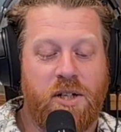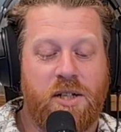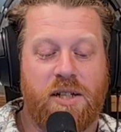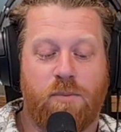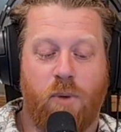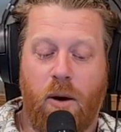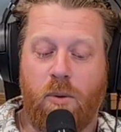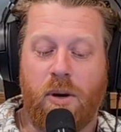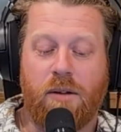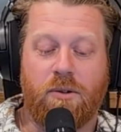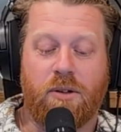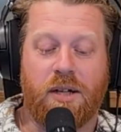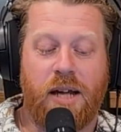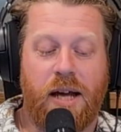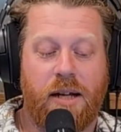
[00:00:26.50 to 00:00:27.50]
Which is what we're
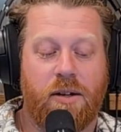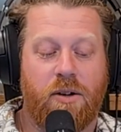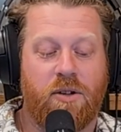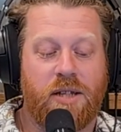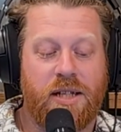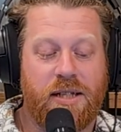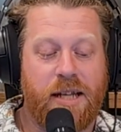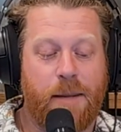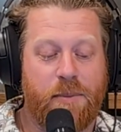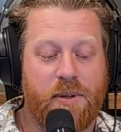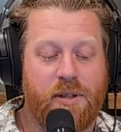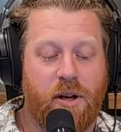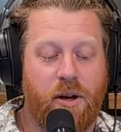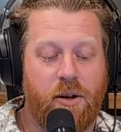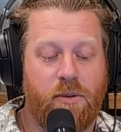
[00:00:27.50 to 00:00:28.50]
looking at on this
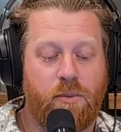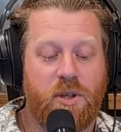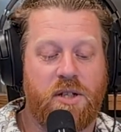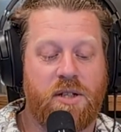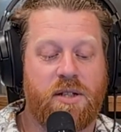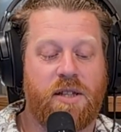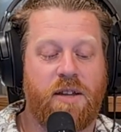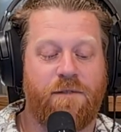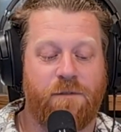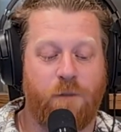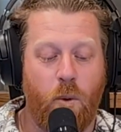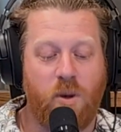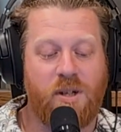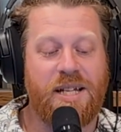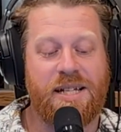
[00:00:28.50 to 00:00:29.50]
episode, which is the
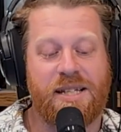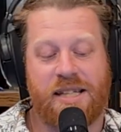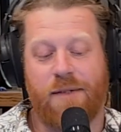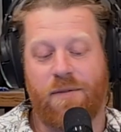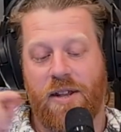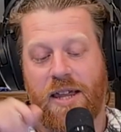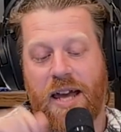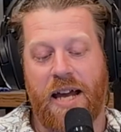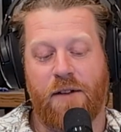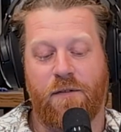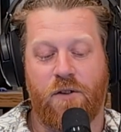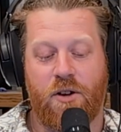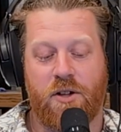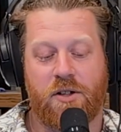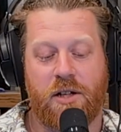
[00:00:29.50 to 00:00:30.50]
47th
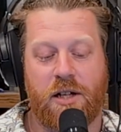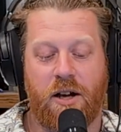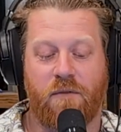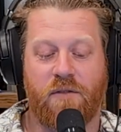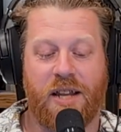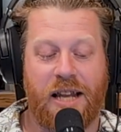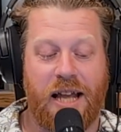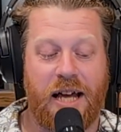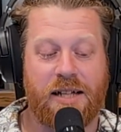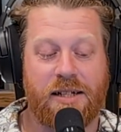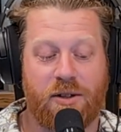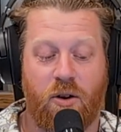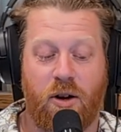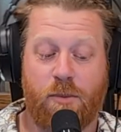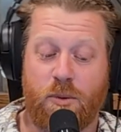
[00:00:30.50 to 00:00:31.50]
anniversary of the
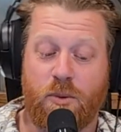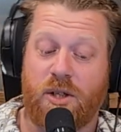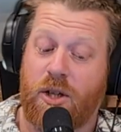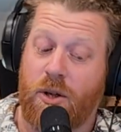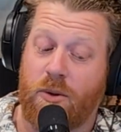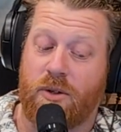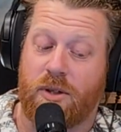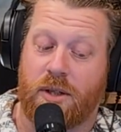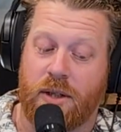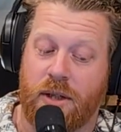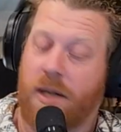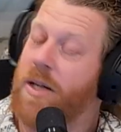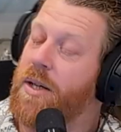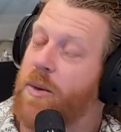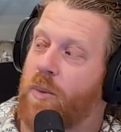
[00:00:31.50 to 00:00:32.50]
last time it was used.
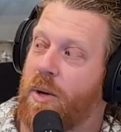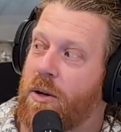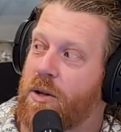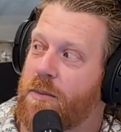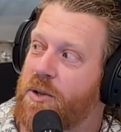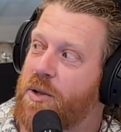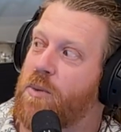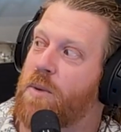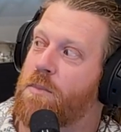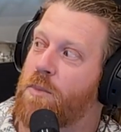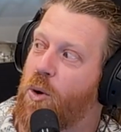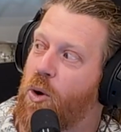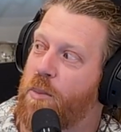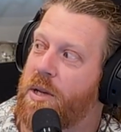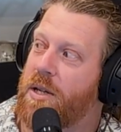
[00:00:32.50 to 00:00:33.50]
Welcome to a
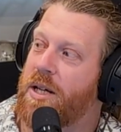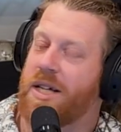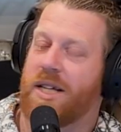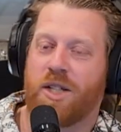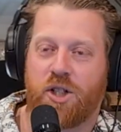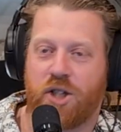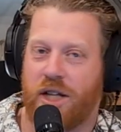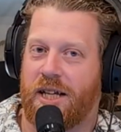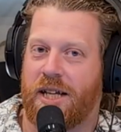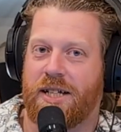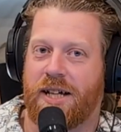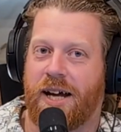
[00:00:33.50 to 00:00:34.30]
morbid Cheeky